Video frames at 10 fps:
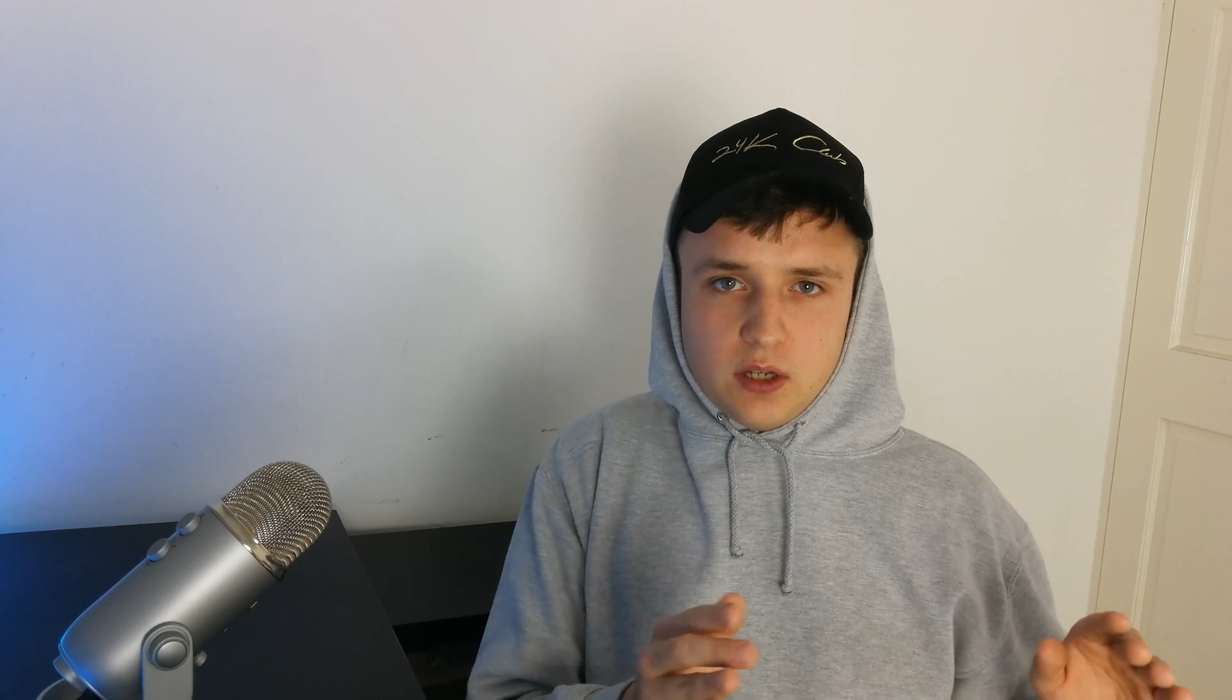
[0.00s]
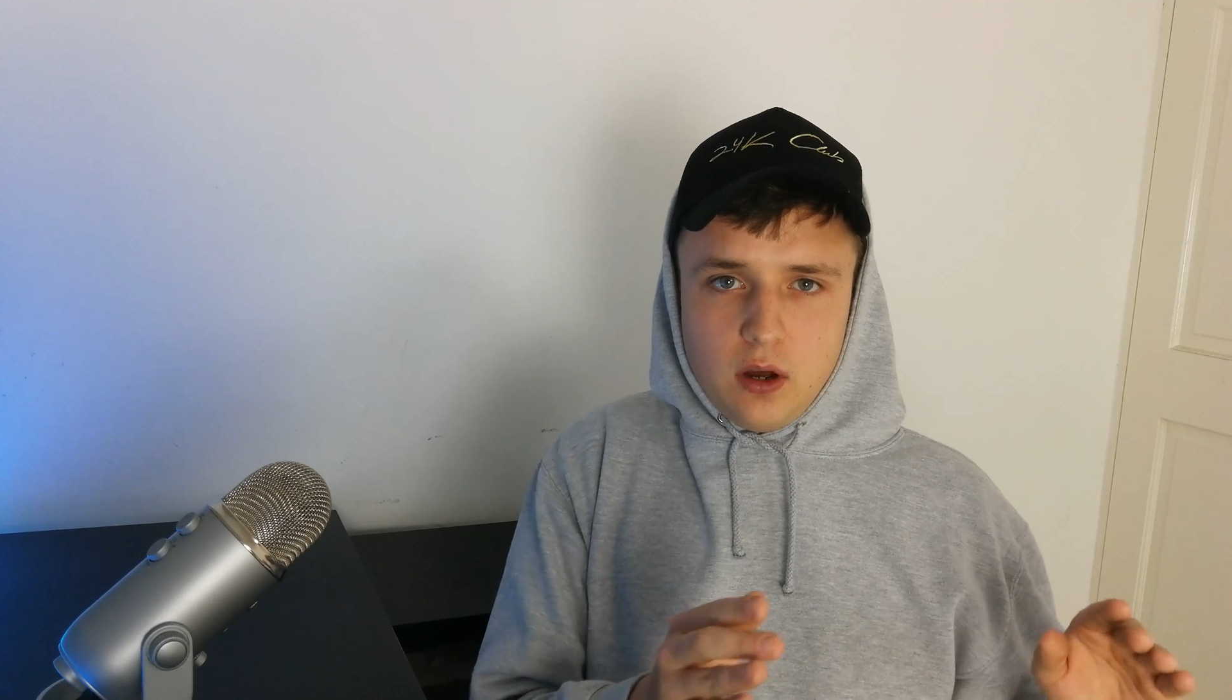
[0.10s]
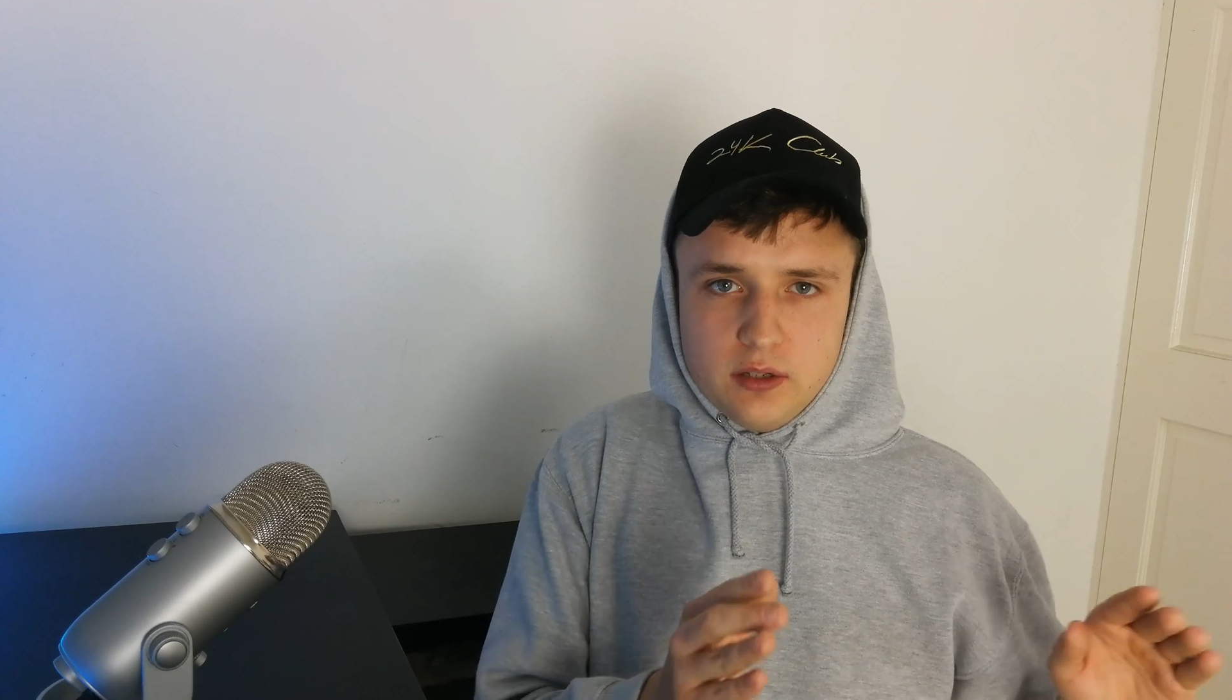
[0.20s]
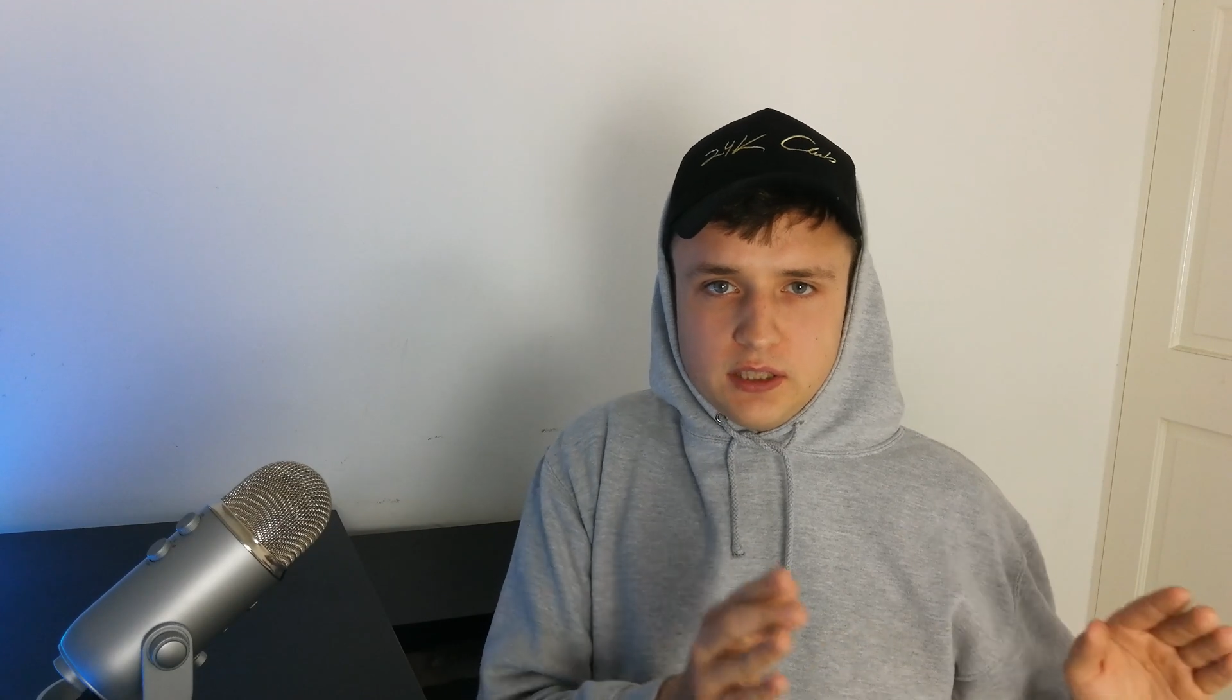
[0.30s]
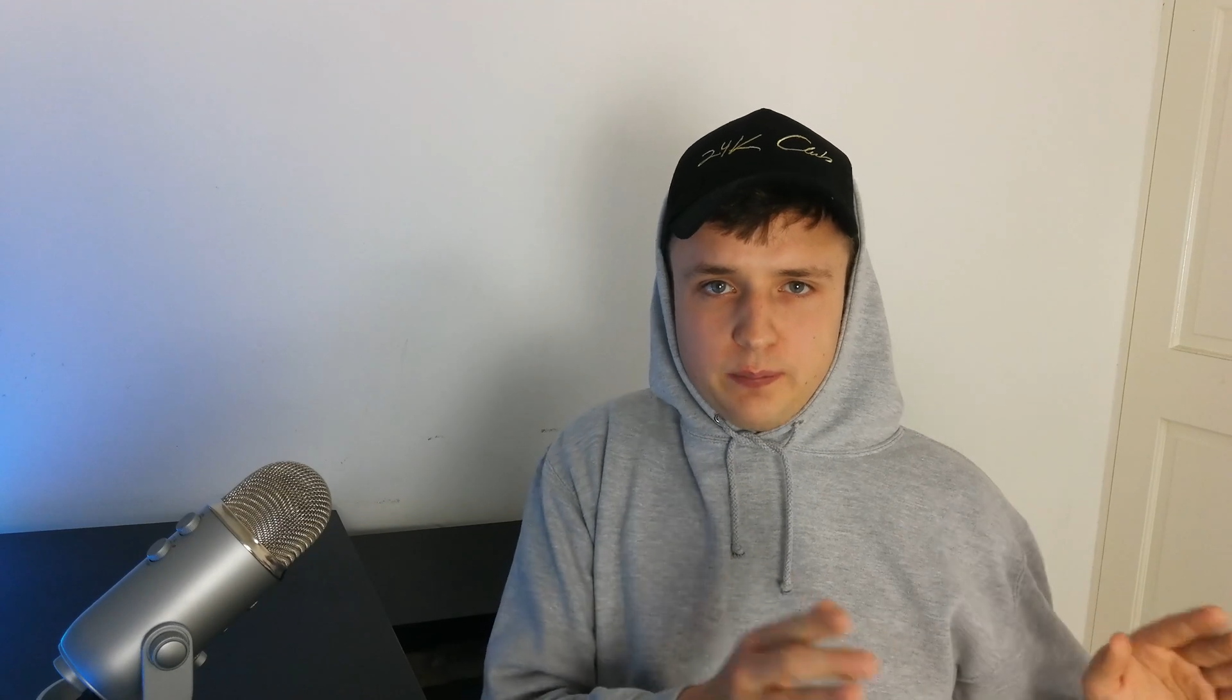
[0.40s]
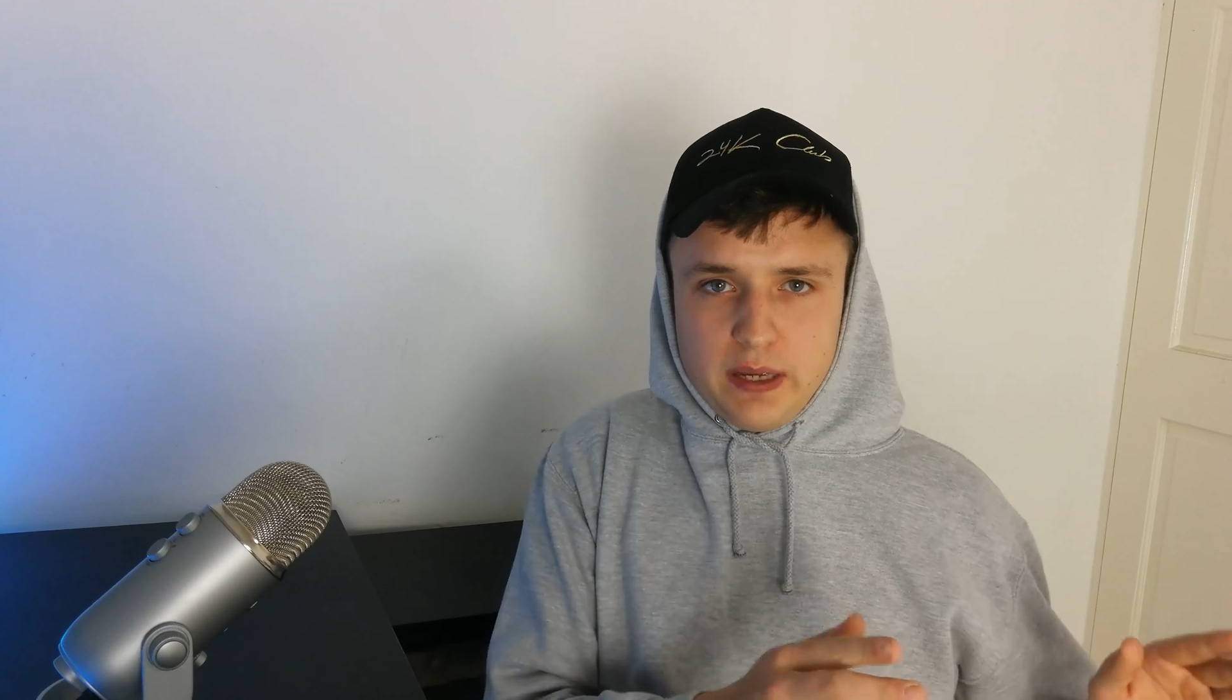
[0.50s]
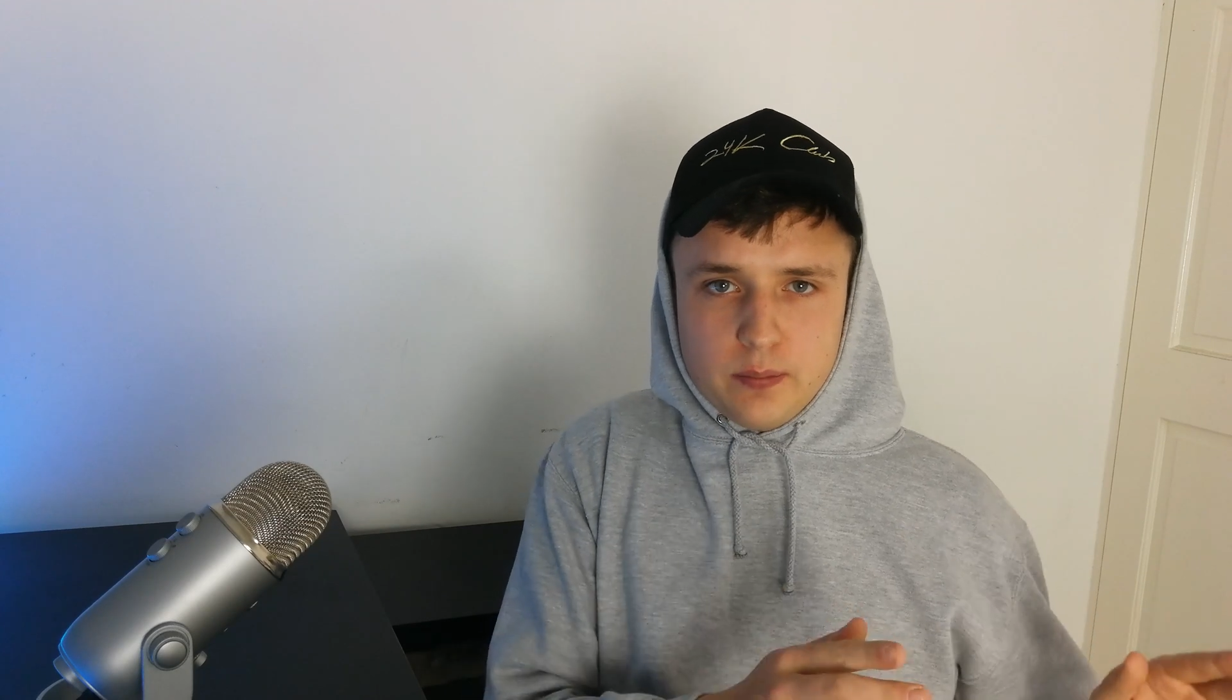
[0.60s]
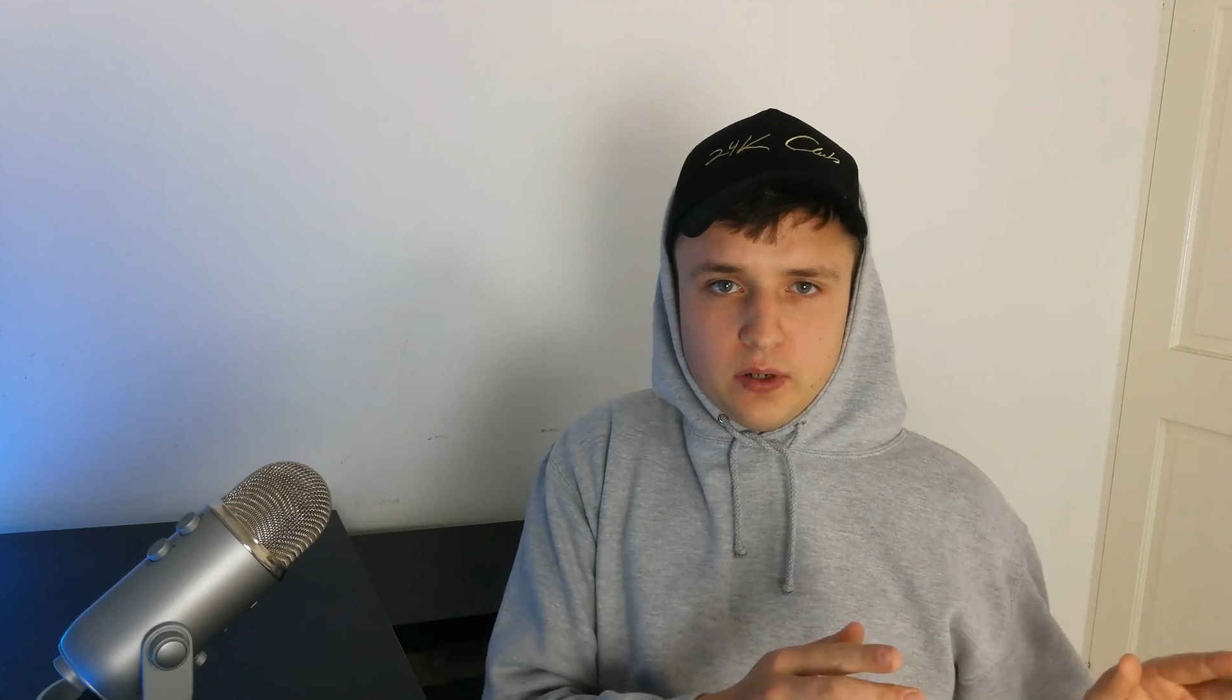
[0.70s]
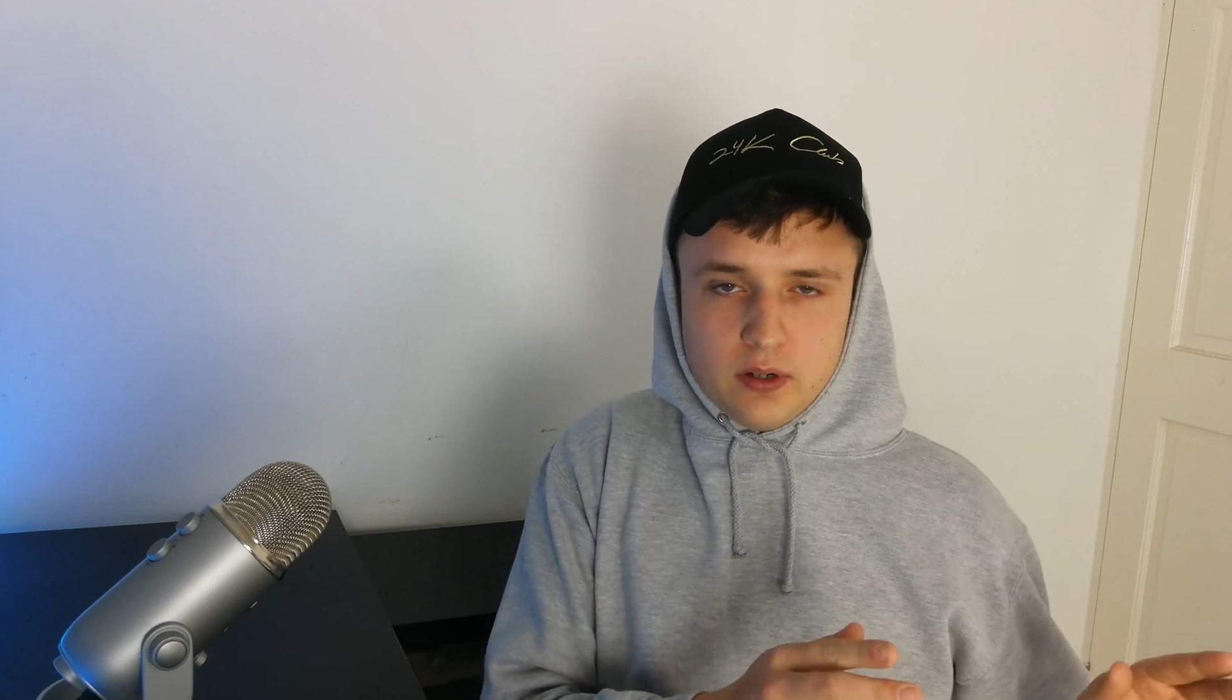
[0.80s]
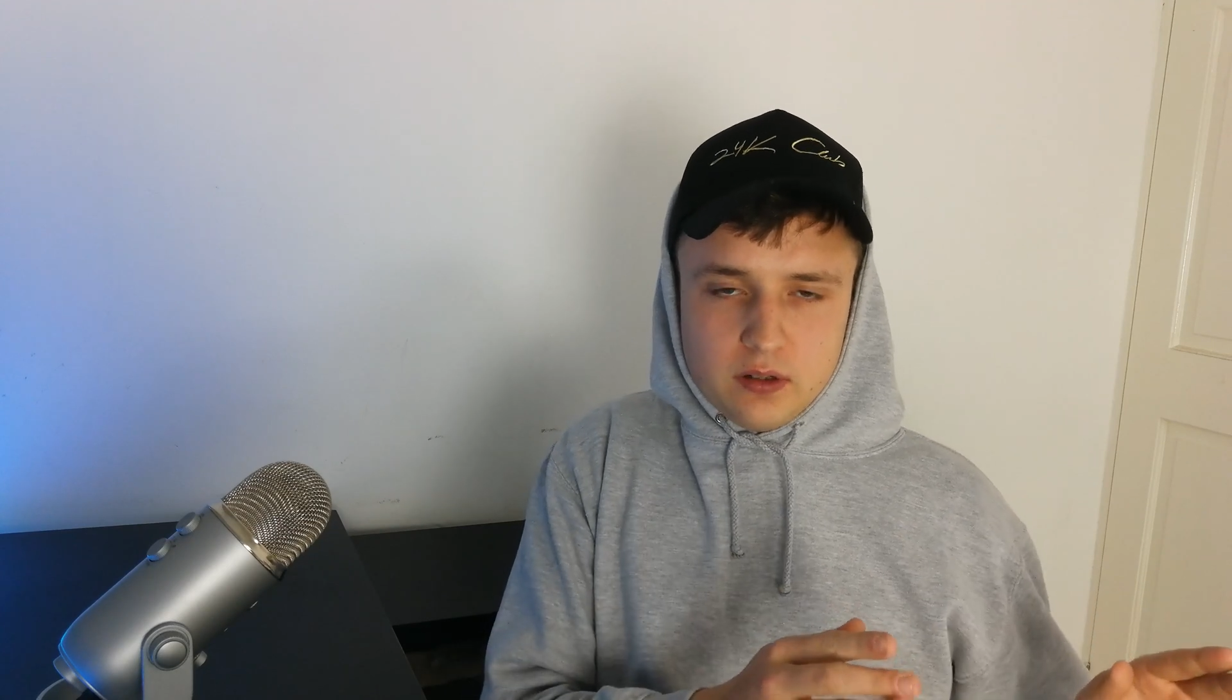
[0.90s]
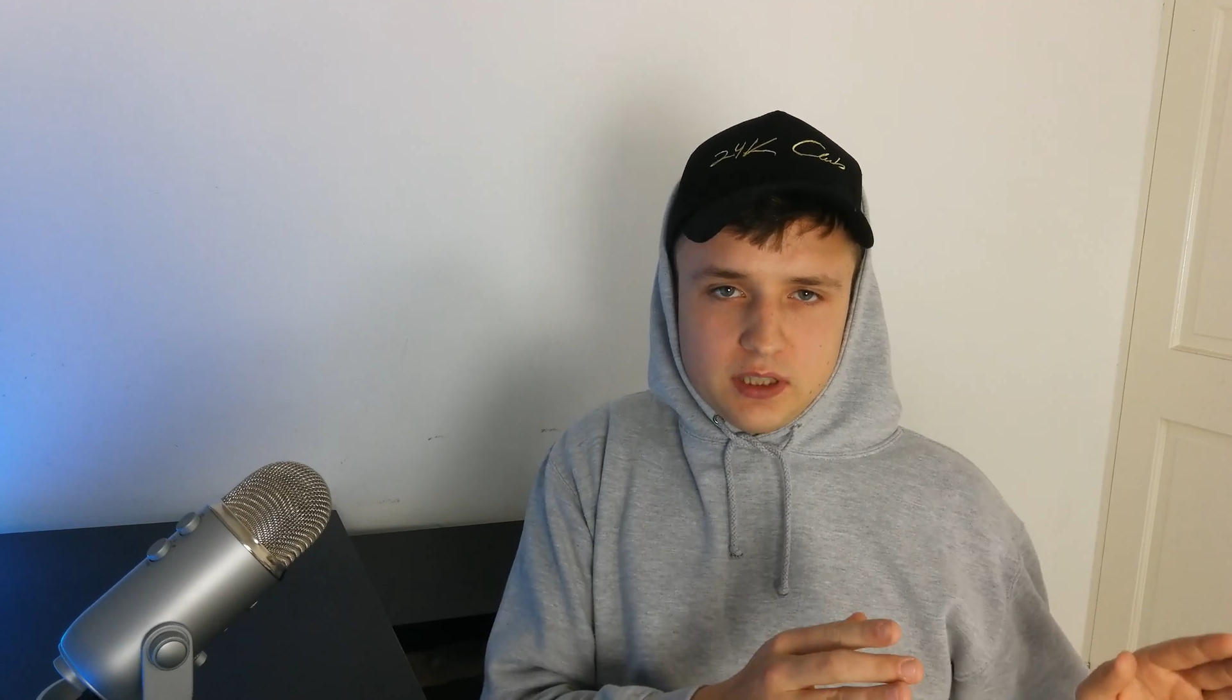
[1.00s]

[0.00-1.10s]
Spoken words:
all these people and